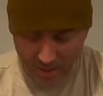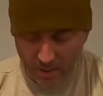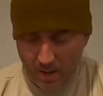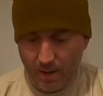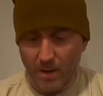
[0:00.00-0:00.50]
a
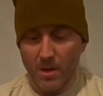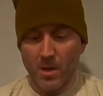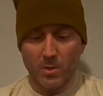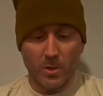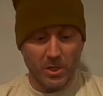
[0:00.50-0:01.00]
lot.
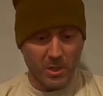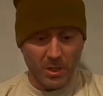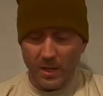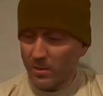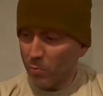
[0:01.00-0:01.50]
So I actually
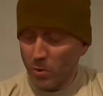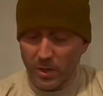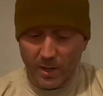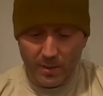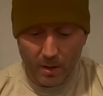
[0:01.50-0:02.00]
liked them more than
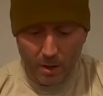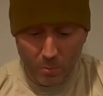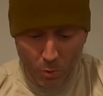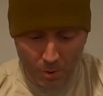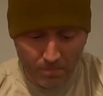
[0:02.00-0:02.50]
I thought I
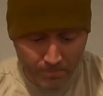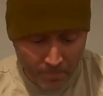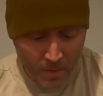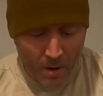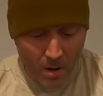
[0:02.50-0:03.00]
would.
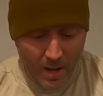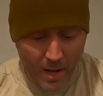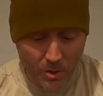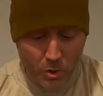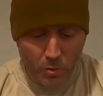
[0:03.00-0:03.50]

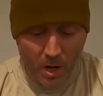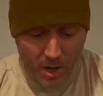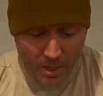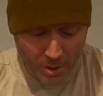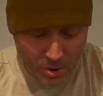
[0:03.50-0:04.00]
As you
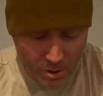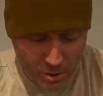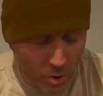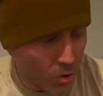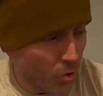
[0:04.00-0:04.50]
guys
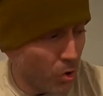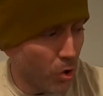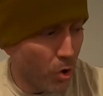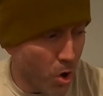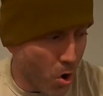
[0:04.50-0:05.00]

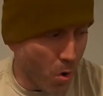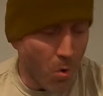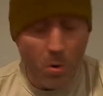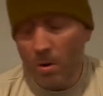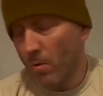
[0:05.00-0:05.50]

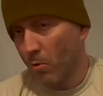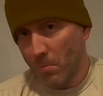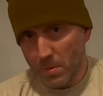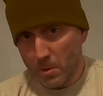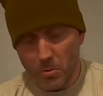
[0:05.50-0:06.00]
know, or
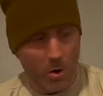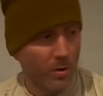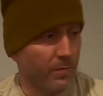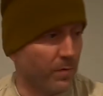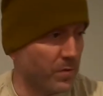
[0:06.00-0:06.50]
maybe you don't
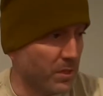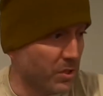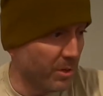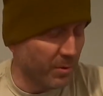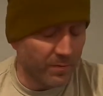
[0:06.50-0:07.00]
if you've seen
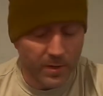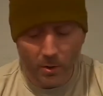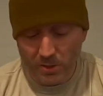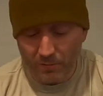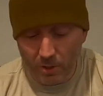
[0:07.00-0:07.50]
some of the
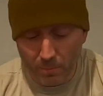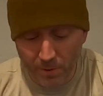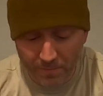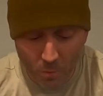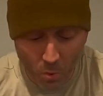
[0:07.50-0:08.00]
videos I've done
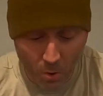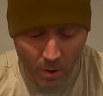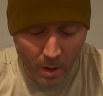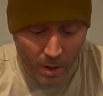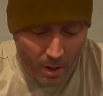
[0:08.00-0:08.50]
before,
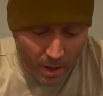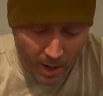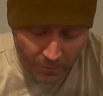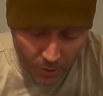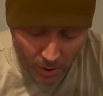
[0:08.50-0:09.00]

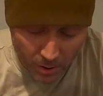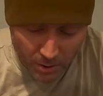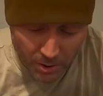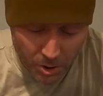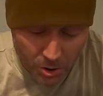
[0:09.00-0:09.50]
after I look
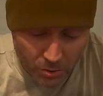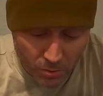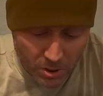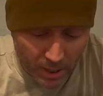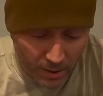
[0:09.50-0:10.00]
at the shoes, I